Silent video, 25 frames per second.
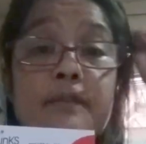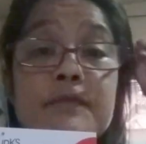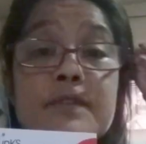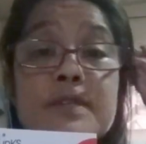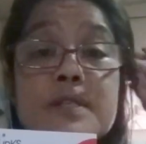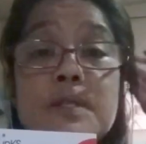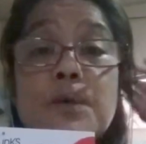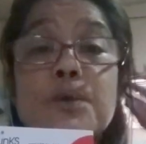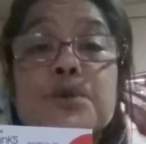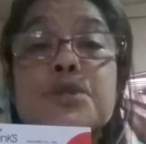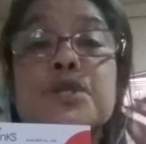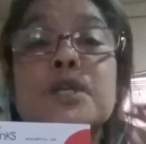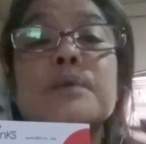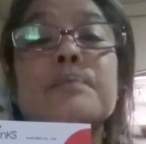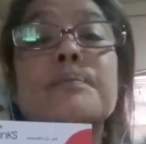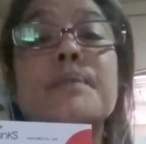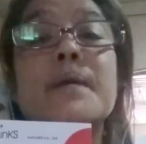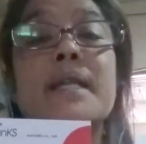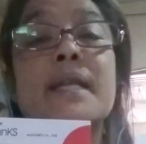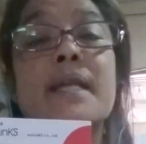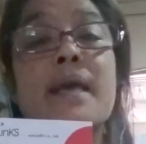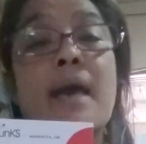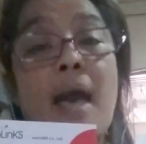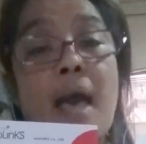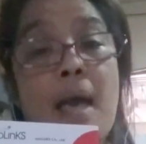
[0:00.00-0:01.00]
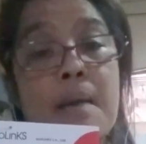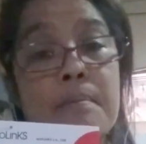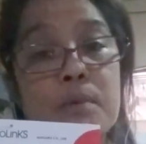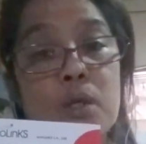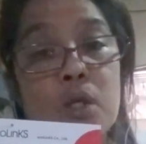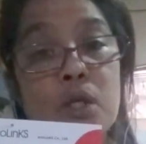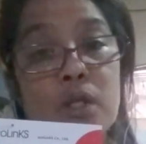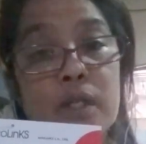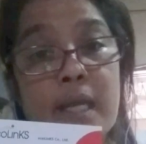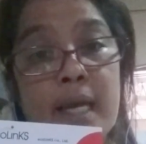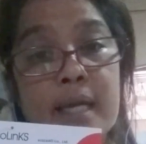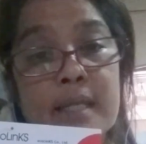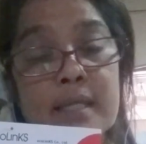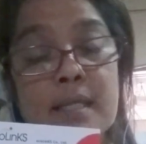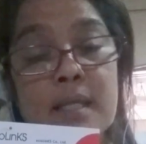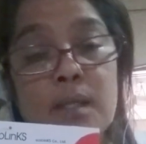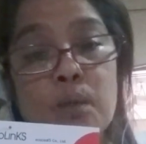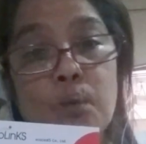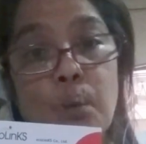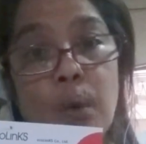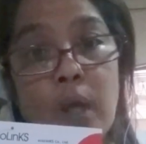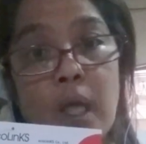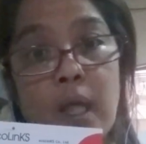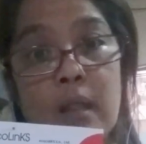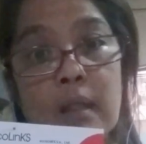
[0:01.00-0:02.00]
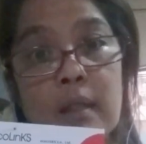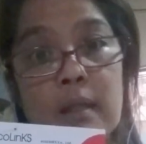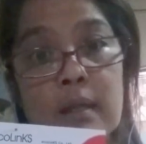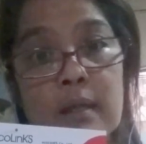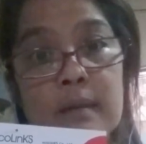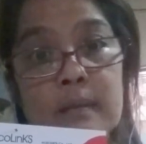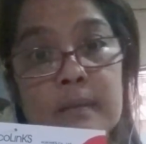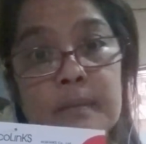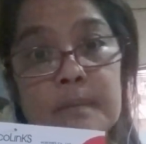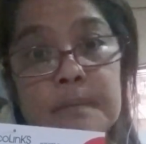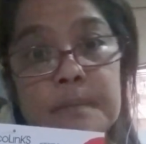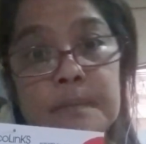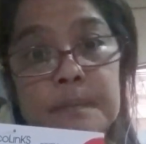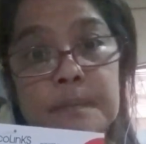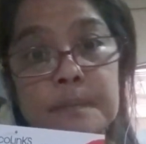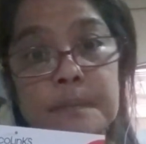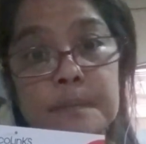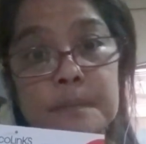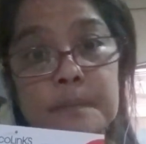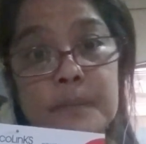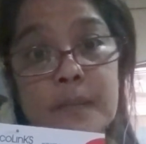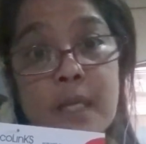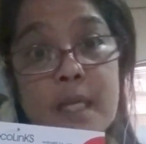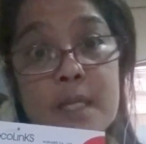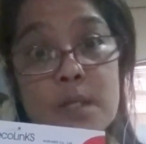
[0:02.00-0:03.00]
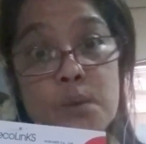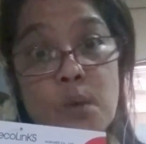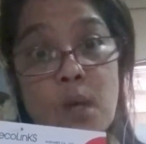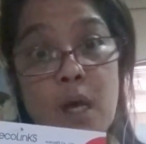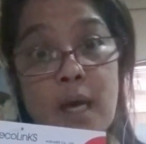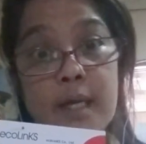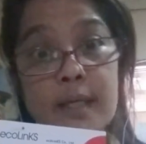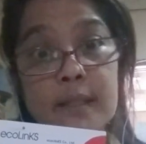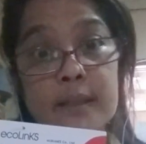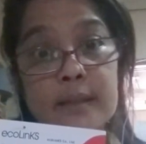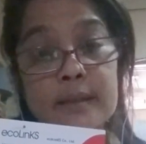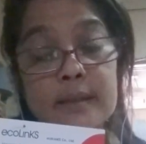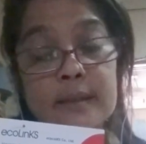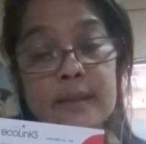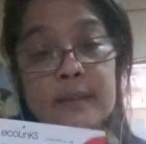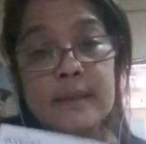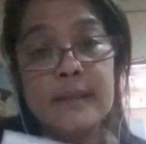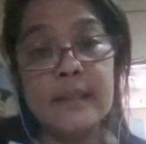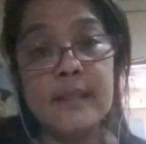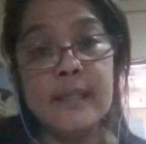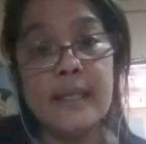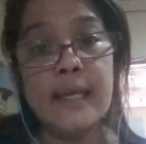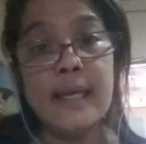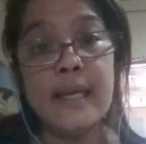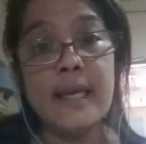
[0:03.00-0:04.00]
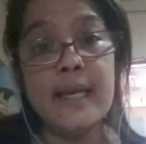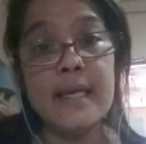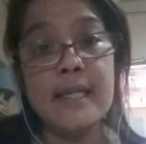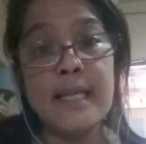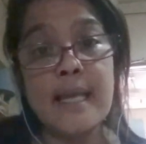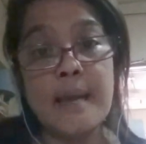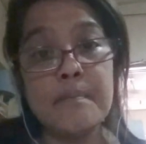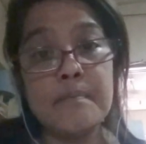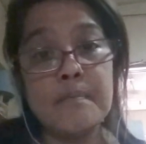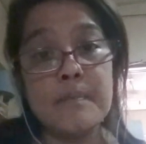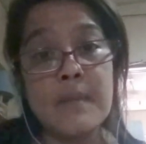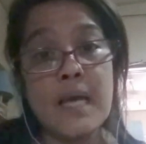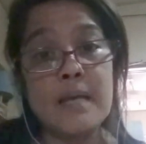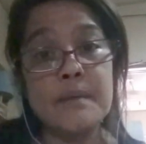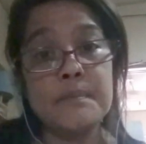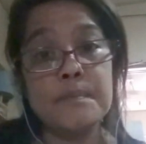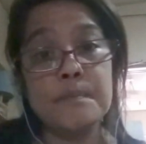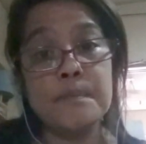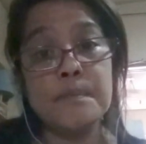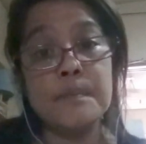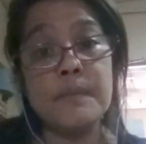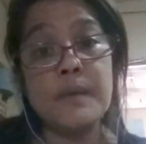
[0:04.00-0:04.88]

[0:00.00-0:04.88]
social media I'm connected with. That's why. And I'm not